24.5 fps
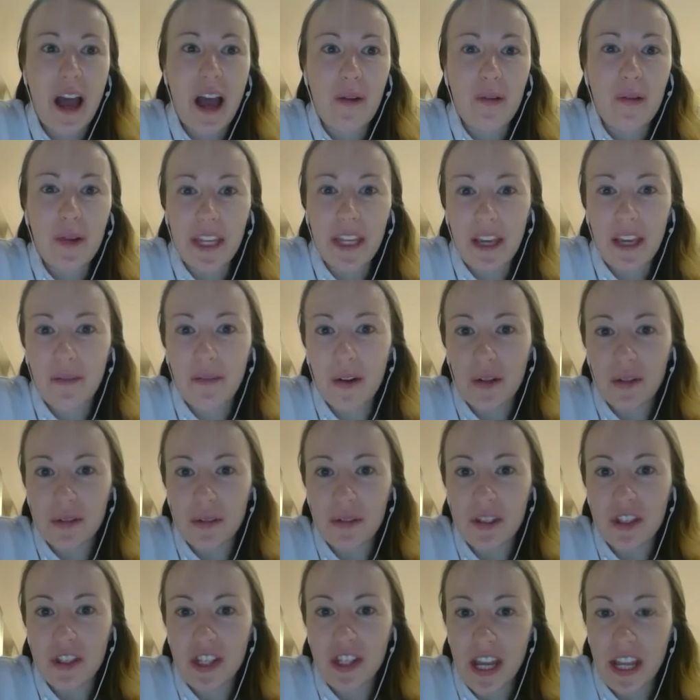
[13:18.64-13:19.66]
we have
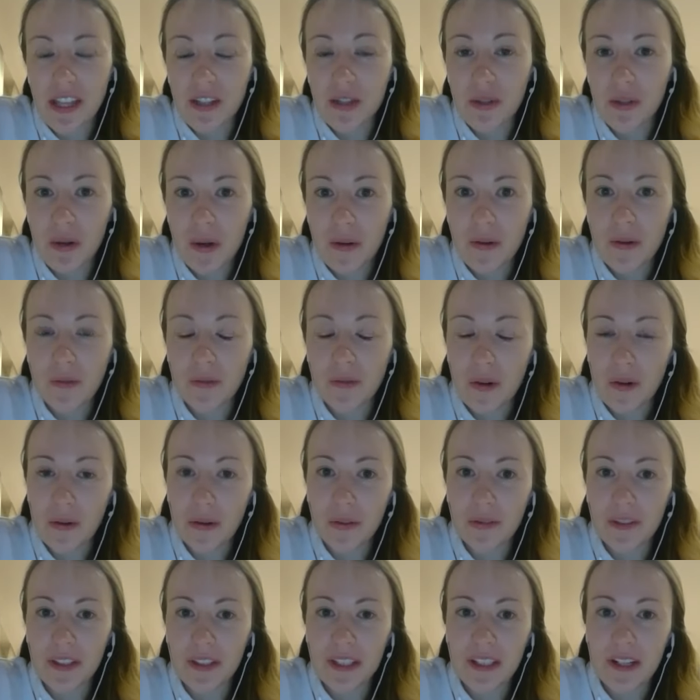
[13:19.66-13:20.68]
also the chance, you know, of
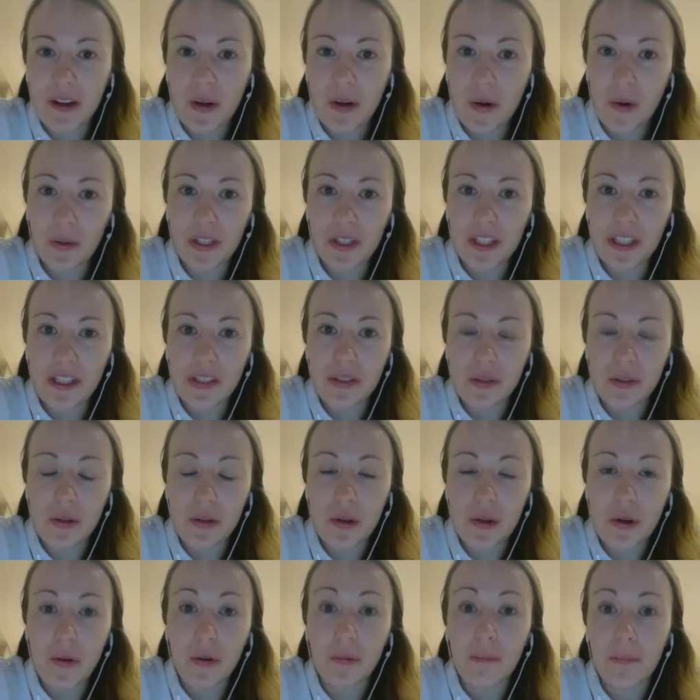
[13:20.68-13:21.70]
all of the audience, you
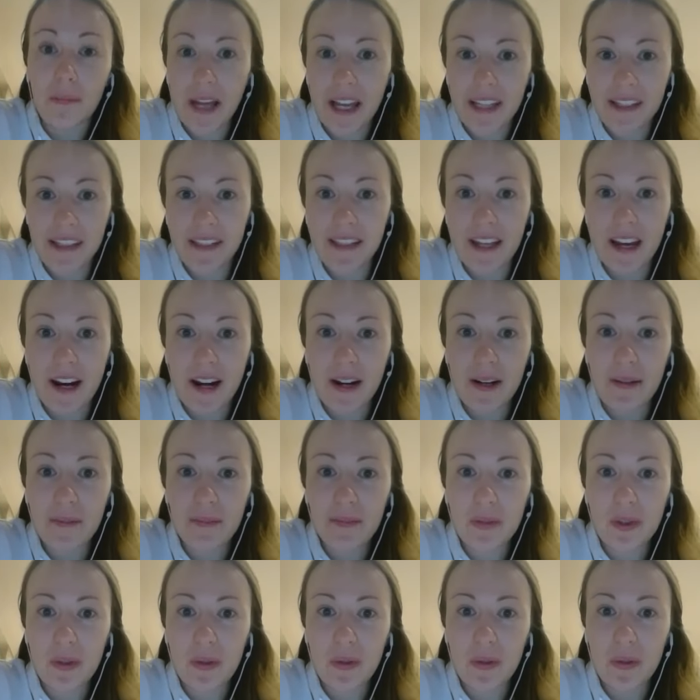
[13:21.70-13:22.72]
know, on Place
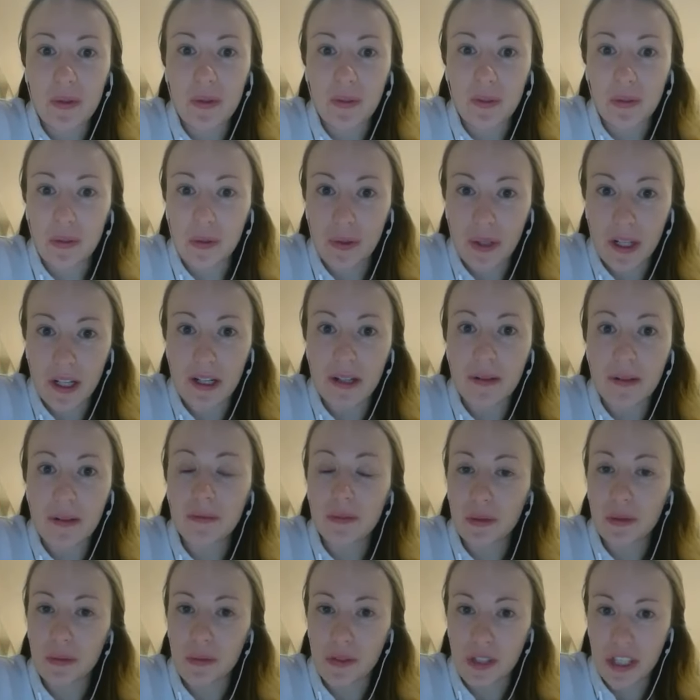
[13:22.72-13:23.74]
d'Armes to
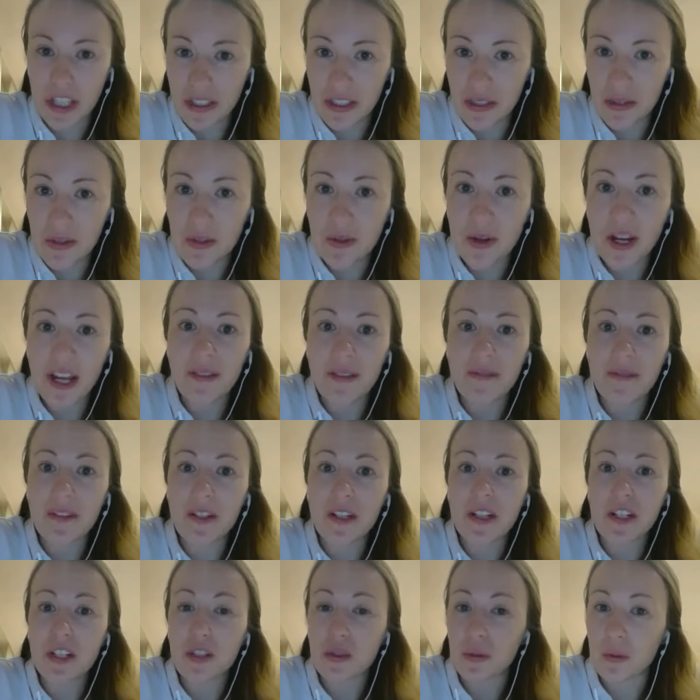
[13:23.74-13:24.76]
come to see the
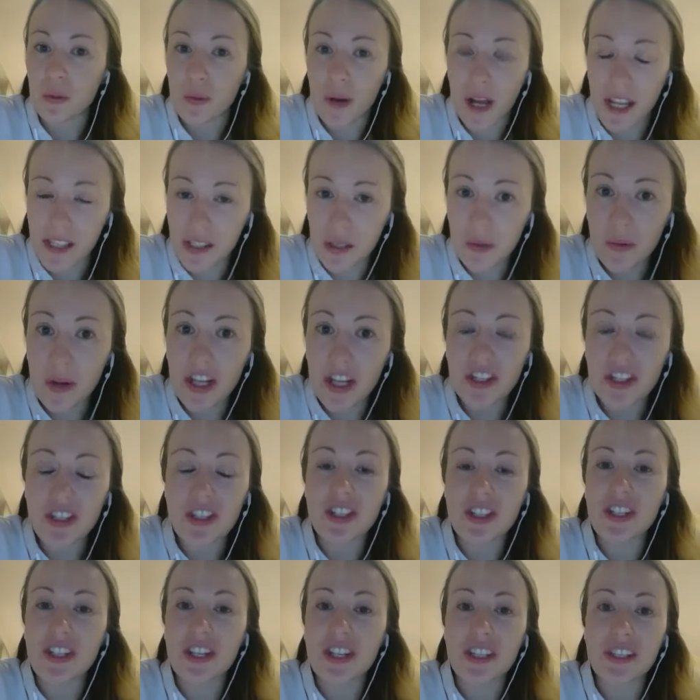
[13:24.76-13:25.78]
drivers, to ask
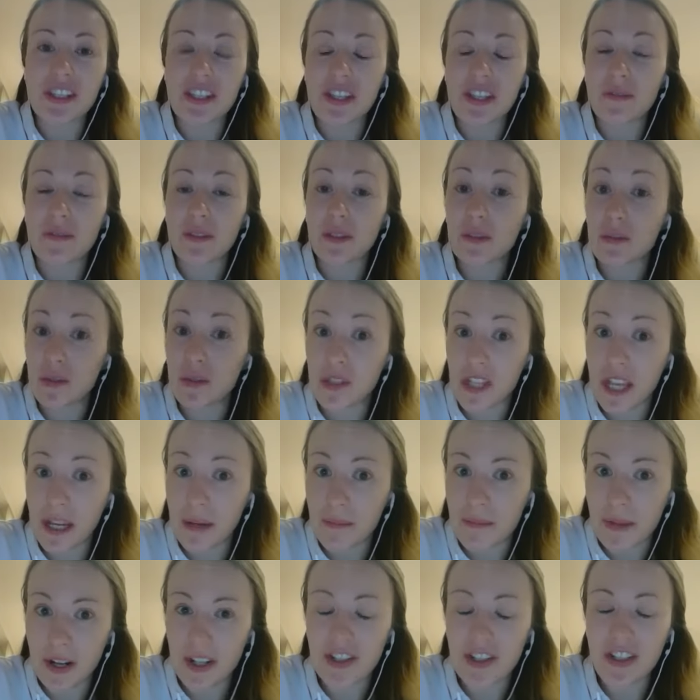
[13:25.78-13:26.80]
questions, even to
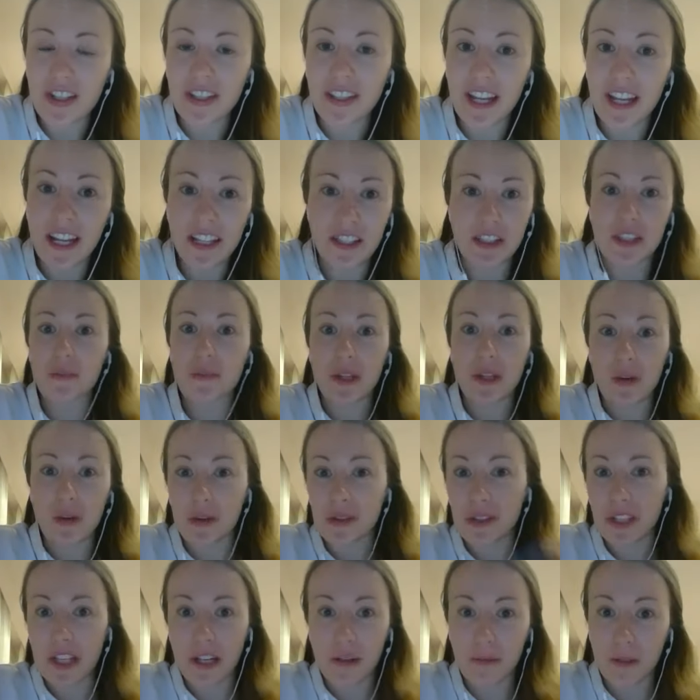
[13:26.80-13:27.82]
take merchandises
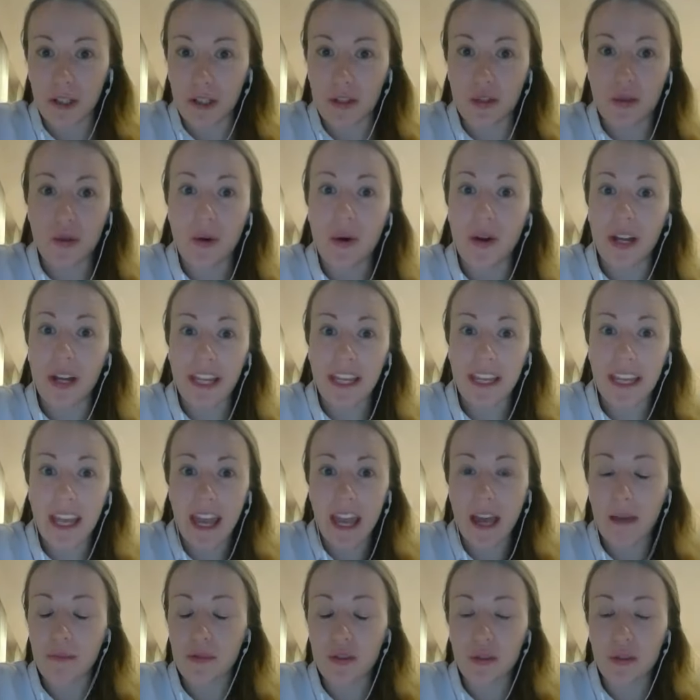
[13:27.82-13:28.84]
because they were trolling
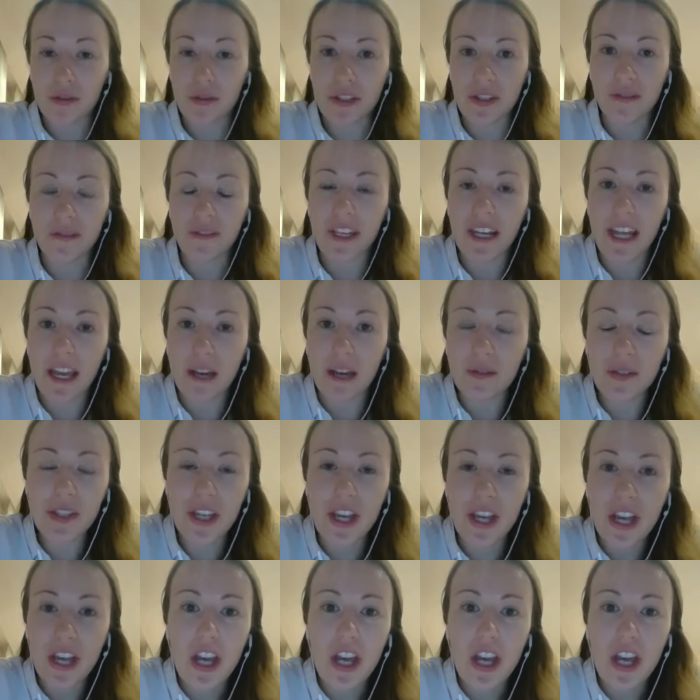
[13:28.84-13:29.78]
caps or something else.